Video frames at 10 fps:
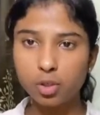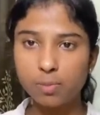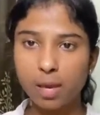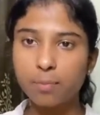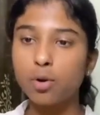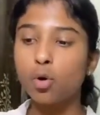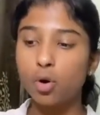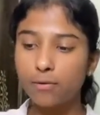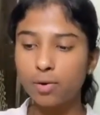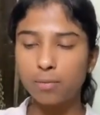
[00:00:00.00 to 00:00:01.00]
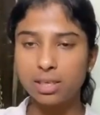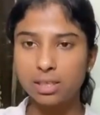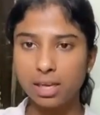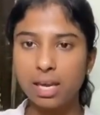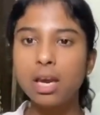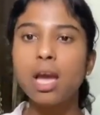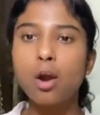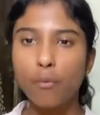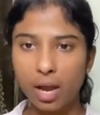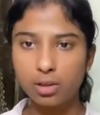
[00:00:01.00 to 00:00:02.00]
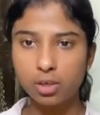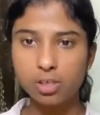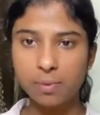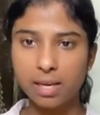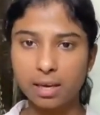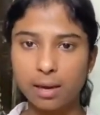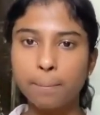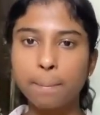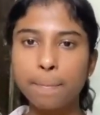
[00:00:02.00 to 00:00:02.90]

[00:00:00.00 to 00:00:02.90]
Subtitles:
newspaper or from listening while you're speaking.